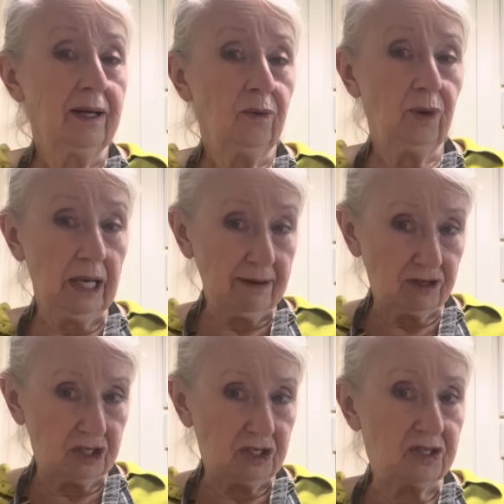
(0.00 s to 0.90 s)
We'll have to
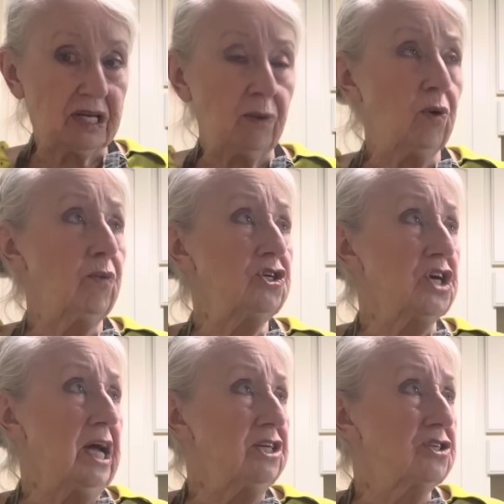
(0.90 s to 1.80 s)
say what we
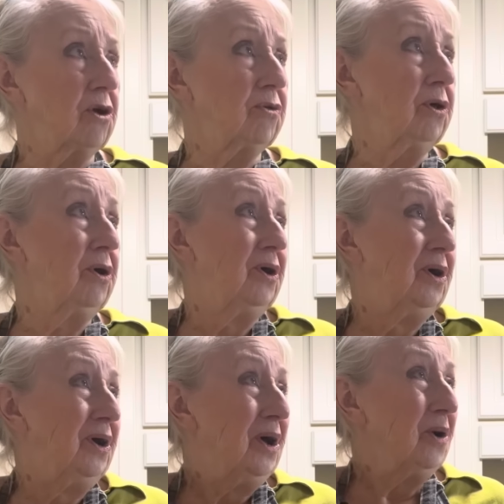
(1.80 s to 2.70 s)
changed on the
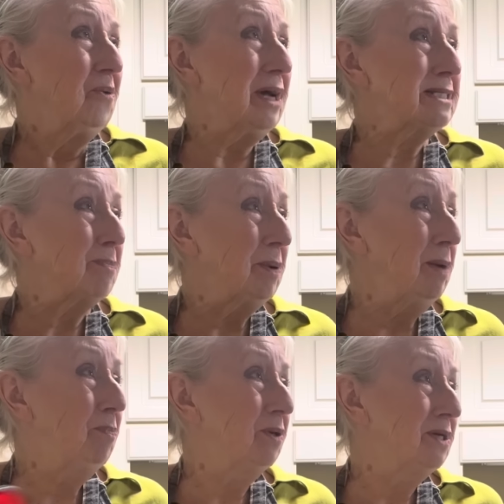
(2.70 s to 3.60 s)
recipe.
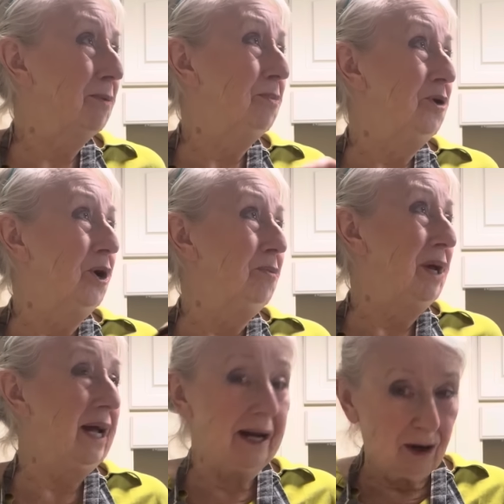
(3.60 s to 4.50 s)
Put down
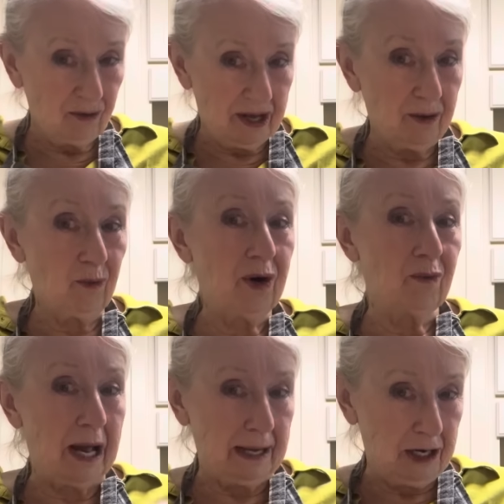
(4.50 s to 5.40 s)
nutmeg on that. We'll
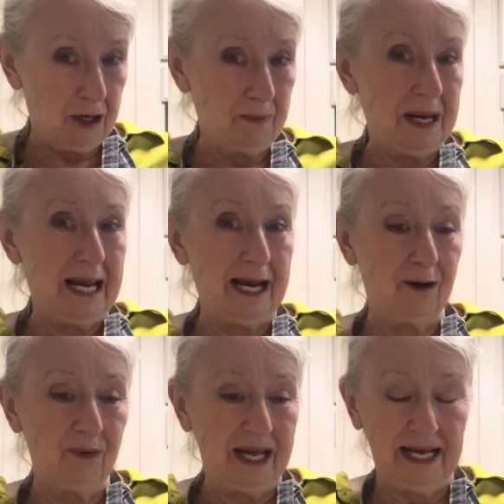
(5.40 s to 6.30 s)
write nutmeg
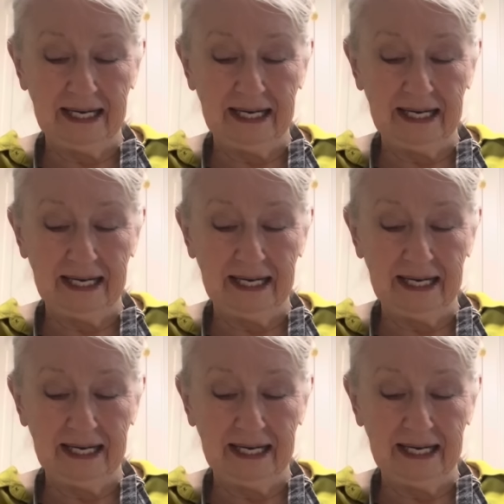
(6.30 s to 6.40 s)
on that.